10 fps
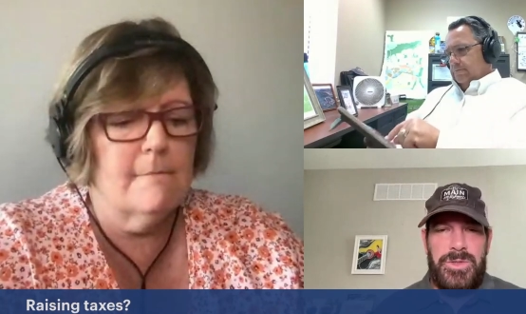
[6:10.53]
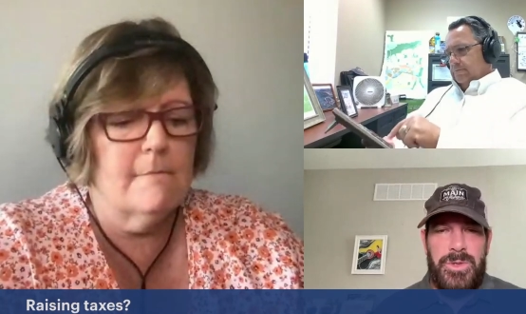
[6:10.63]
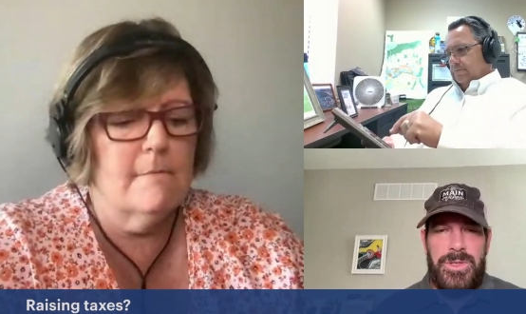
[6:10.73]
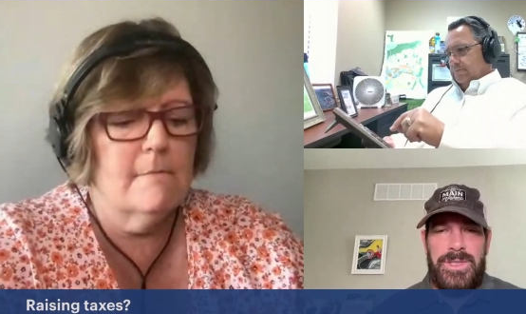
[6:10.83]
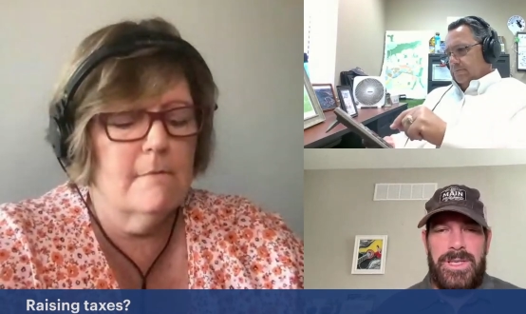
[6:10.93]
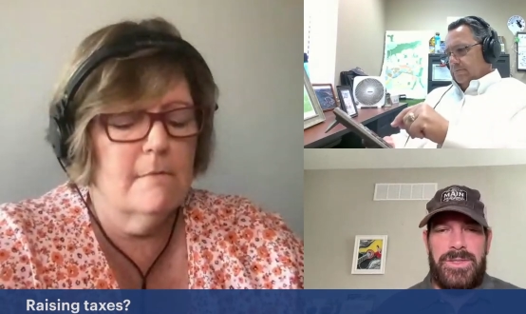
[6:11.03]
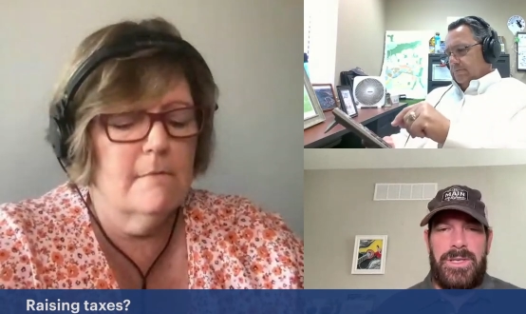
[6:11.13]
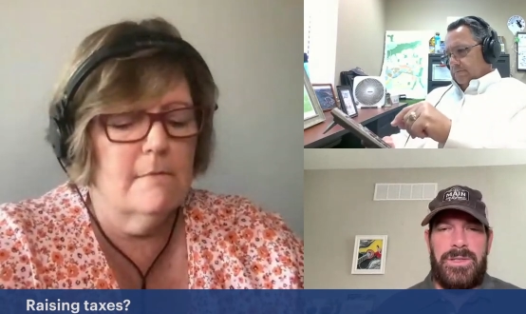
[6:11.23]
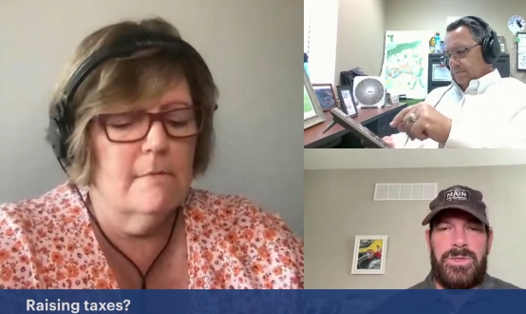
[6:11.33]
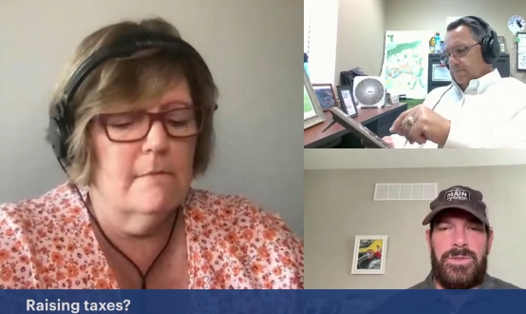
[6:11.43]

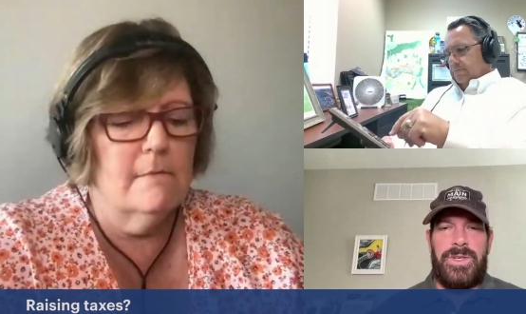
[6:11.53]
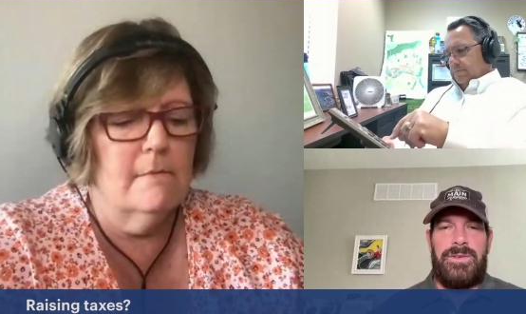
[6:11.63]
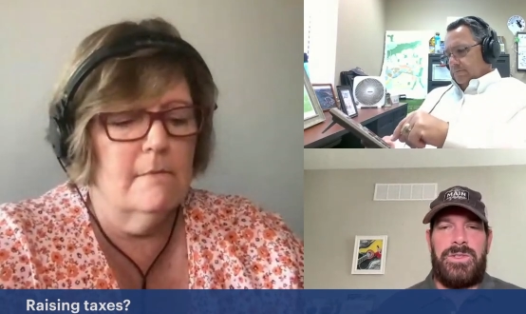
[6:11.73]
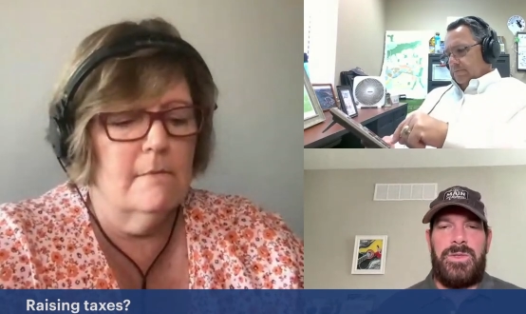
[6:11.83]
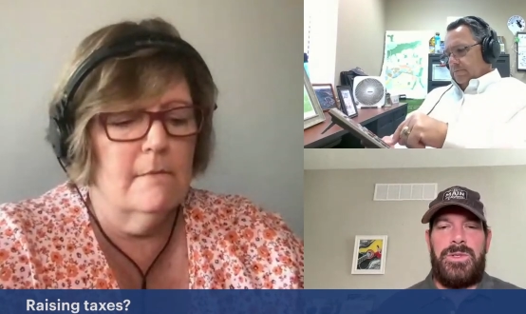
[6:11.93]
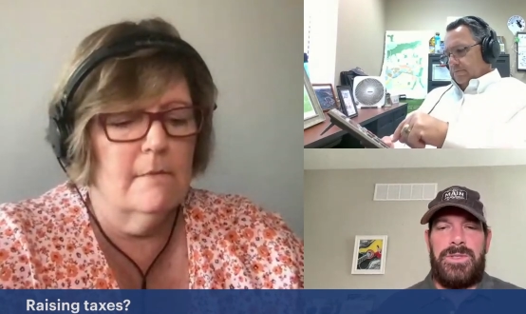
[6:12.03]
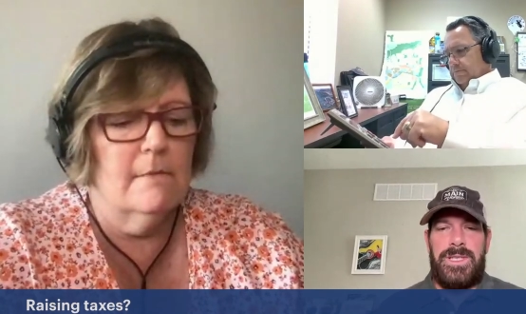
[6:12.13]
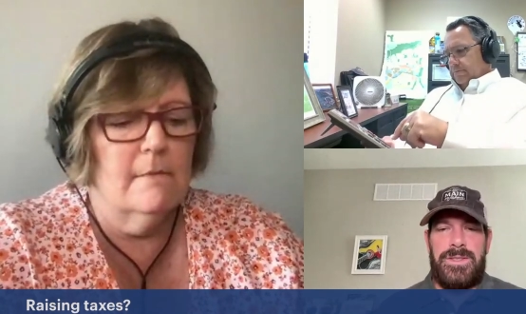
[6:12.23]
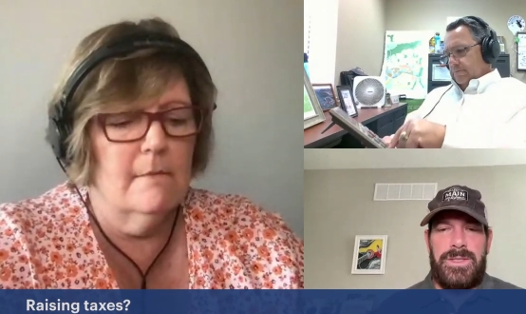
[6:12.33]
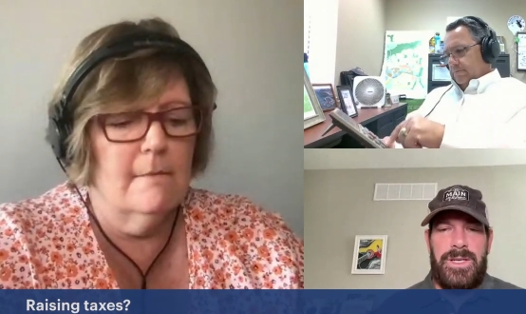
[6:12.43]
Speaker 1: $200,000. So if I have a
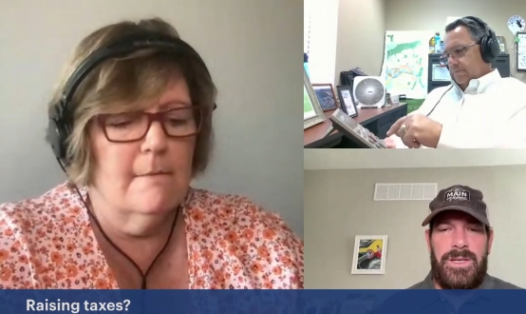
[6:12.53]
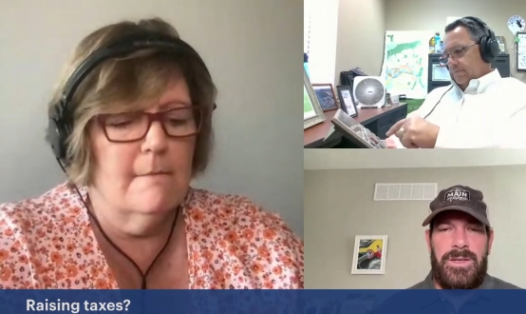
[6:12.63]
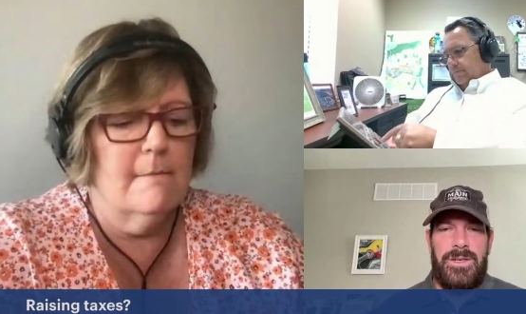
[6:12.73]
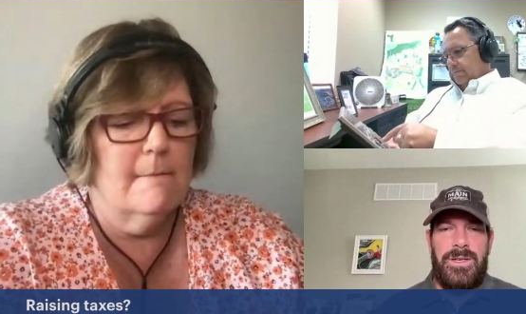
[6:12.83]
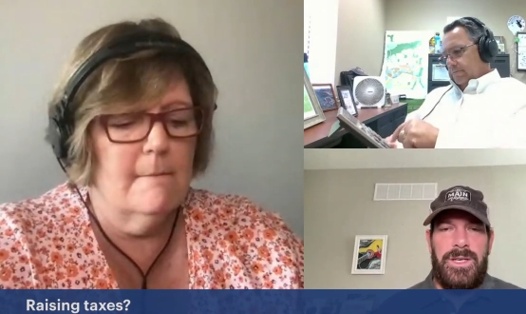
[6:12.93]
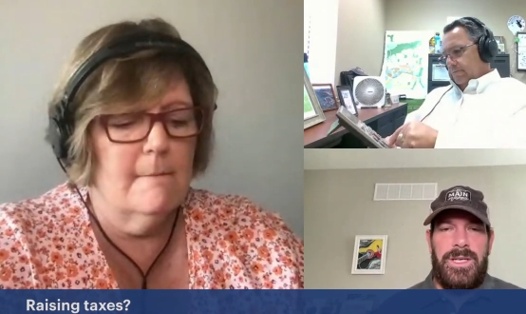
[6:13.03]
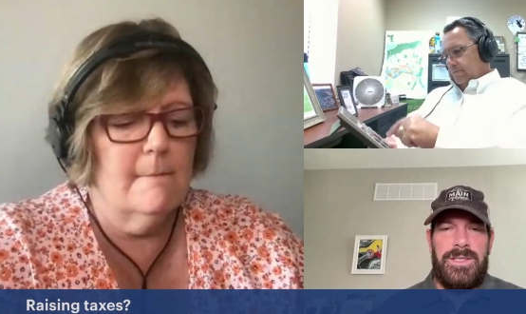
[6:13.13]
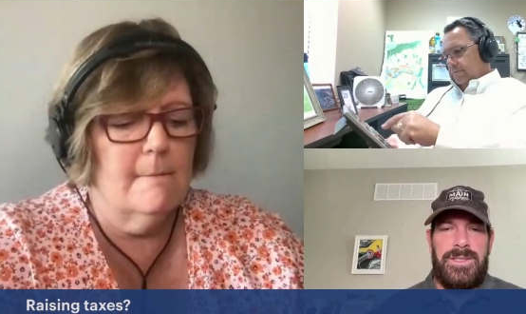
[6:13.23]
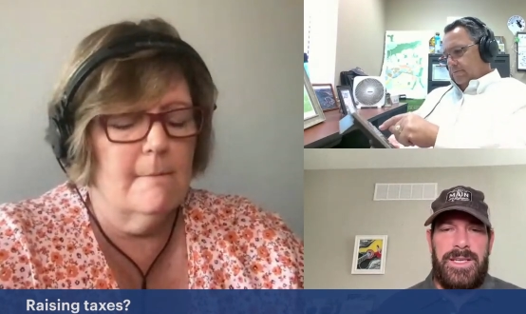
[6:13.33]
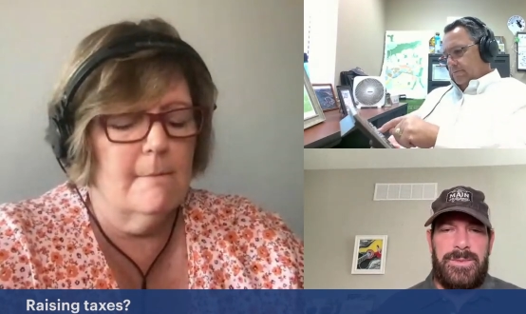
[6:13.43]
$200,000
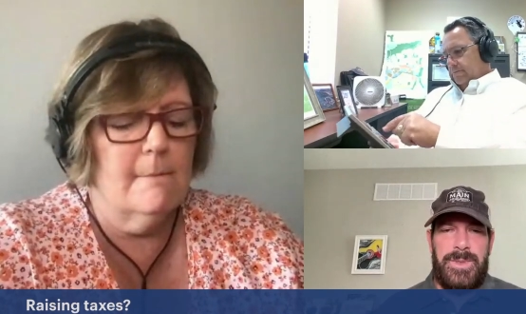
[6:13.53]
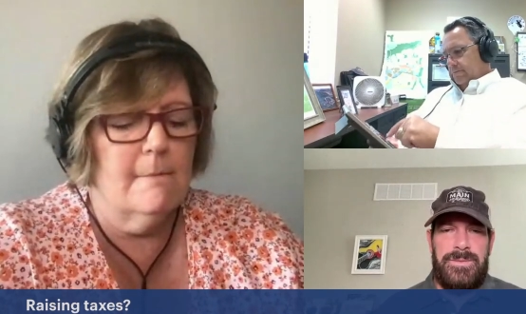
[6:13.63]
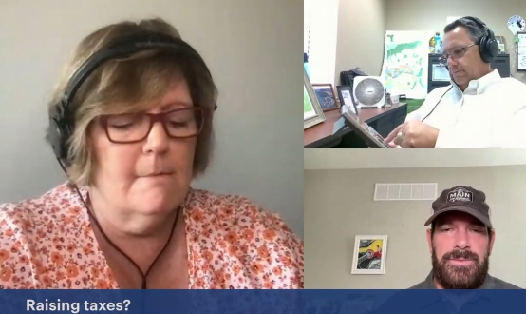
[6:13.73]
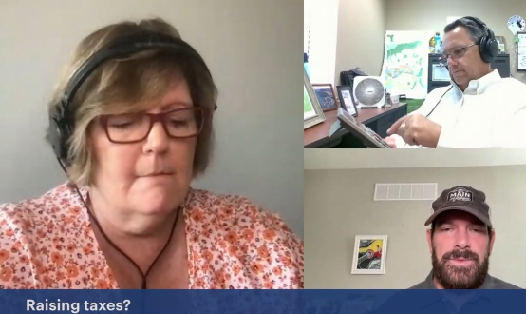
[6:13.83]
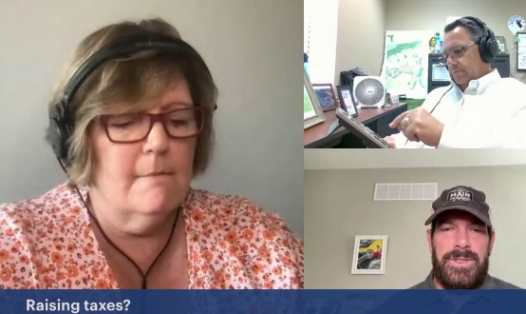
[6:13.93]
assessment,